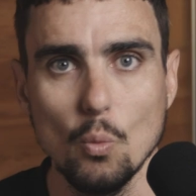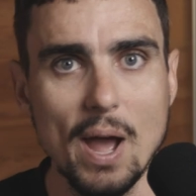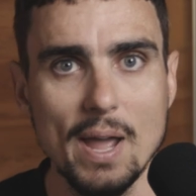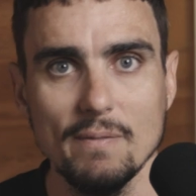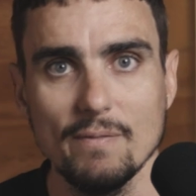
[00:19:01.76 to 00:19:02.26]

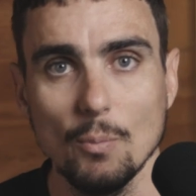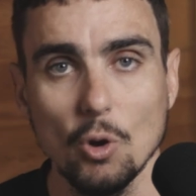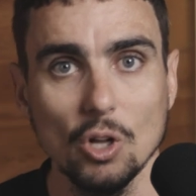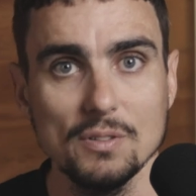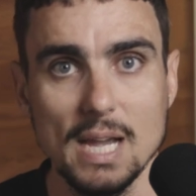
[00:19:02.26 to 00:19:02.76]
away
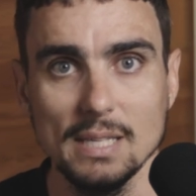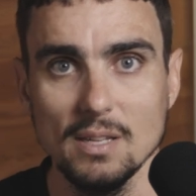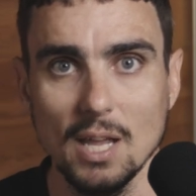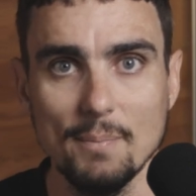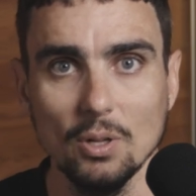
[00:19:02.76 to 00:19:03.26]
from
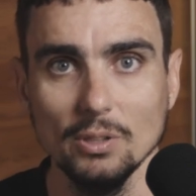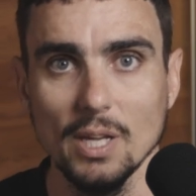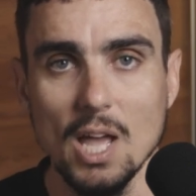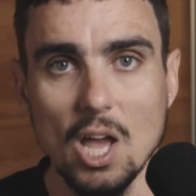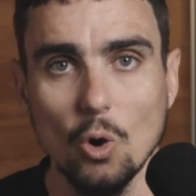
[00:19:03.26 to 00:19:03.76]
contacting a
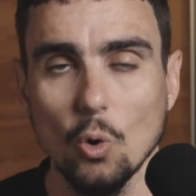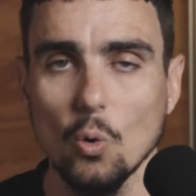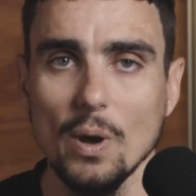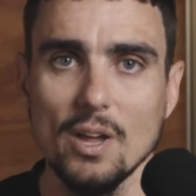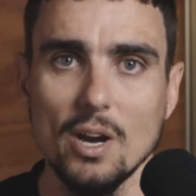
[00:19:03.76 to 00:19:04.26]
builder,
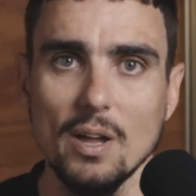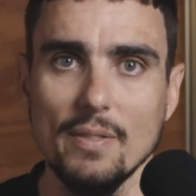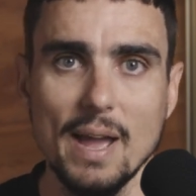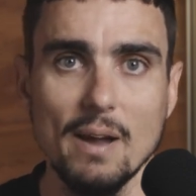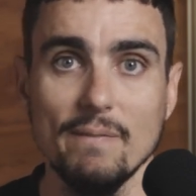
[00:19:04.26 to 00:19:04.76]
or whether
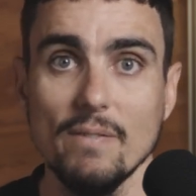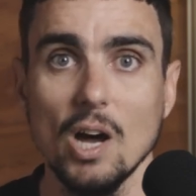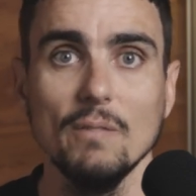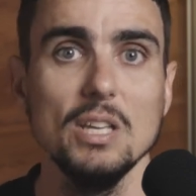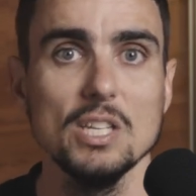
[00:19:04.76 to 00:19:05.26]
they are
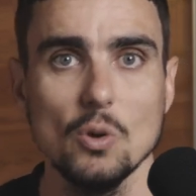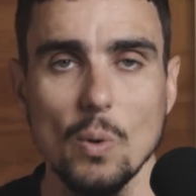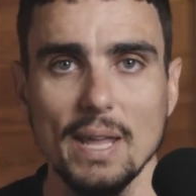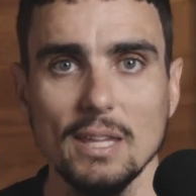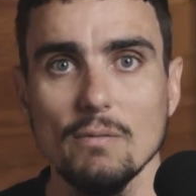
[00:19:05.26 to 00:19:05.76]
5 years
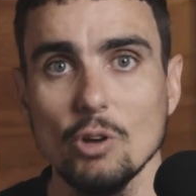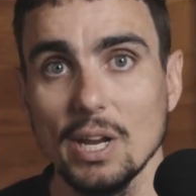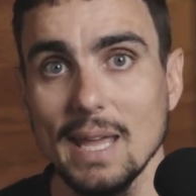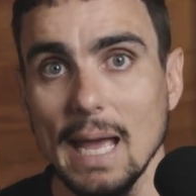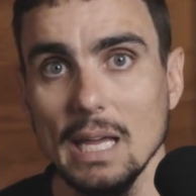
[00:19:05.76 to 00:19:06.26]
away, you've got
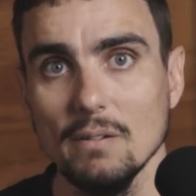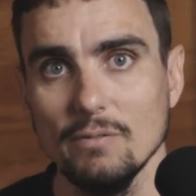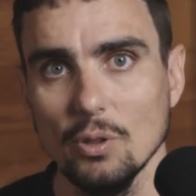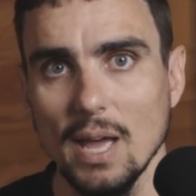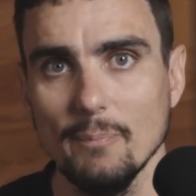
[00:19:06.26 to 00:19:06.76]
to cater
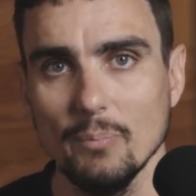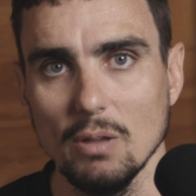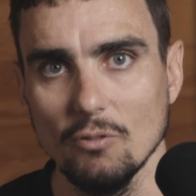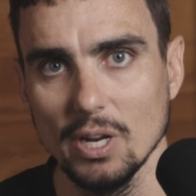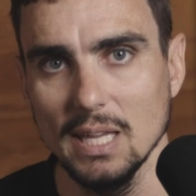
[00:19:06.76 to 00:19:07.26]
for that.
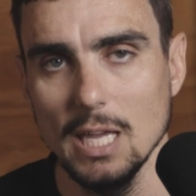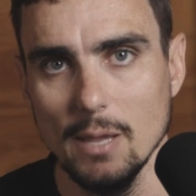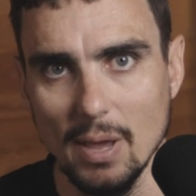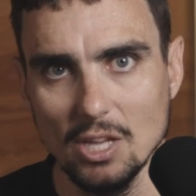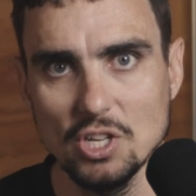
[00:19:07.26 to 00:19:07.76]
You've got to
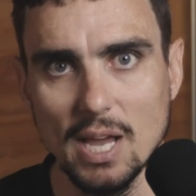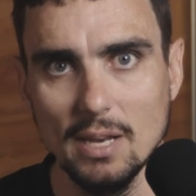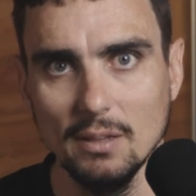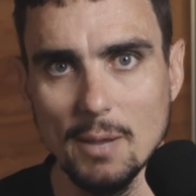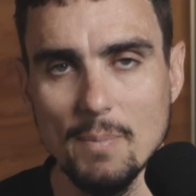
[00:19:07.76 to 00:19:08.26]
keep
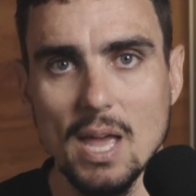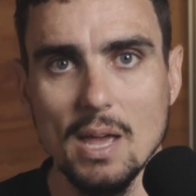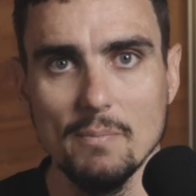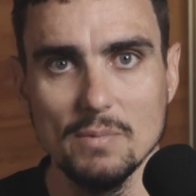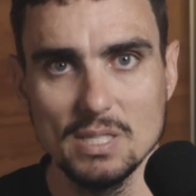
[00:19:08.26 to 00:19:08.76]
educating them,
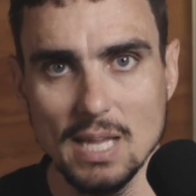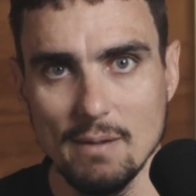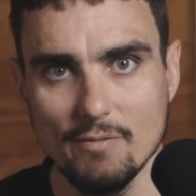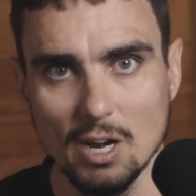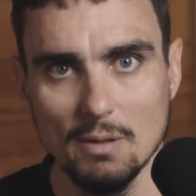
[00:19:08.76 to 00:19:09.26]

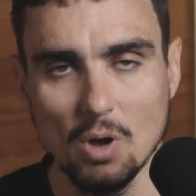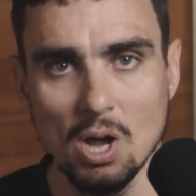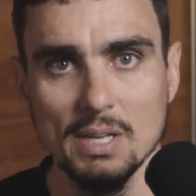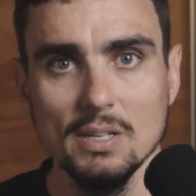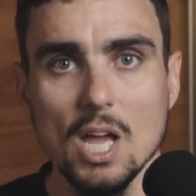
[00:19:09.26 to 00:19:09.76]
stay front in
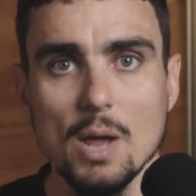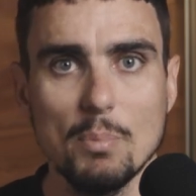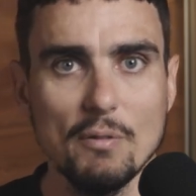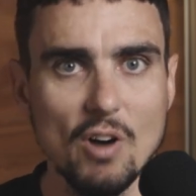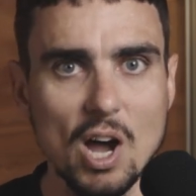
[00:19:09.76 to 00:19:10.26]
mind,
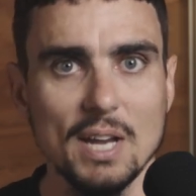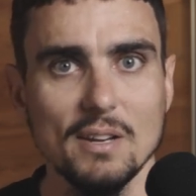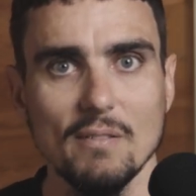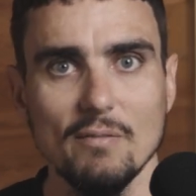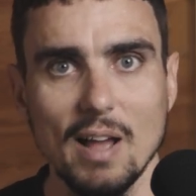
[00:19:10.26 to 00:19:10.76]

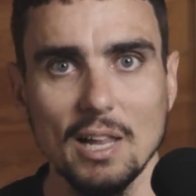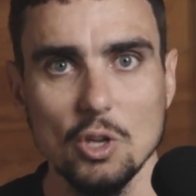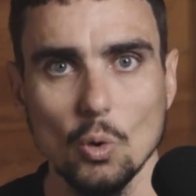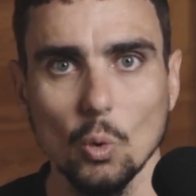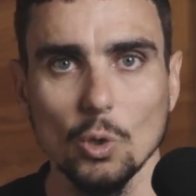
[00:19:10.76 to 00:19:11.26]
provide
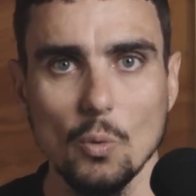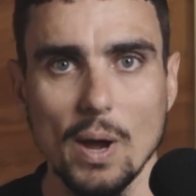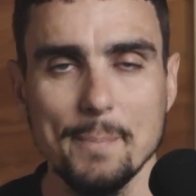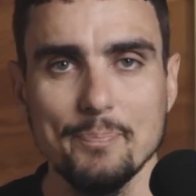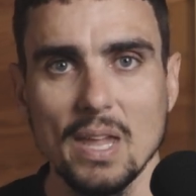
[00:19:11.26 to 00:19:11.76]
value all the
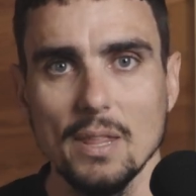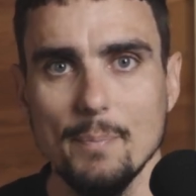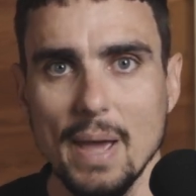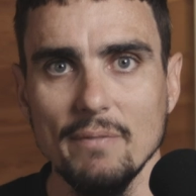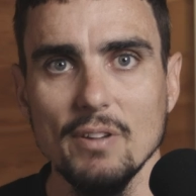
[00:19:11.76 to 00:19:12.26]
way.
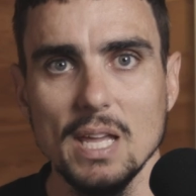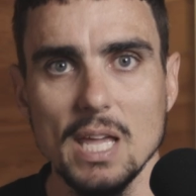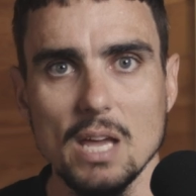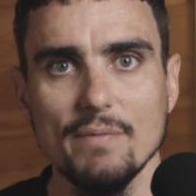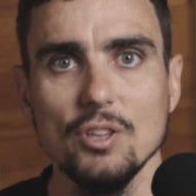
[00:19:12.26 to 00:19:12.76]
The benefit
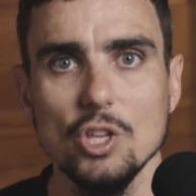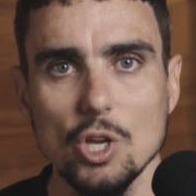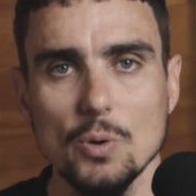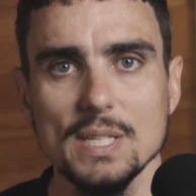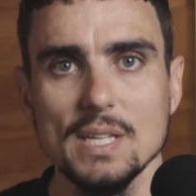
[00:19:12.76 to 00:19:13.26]
here for
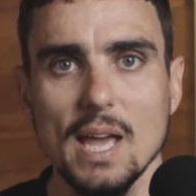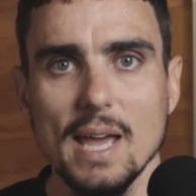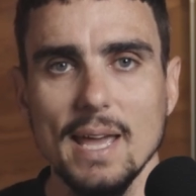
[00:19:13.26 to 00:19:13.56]
you is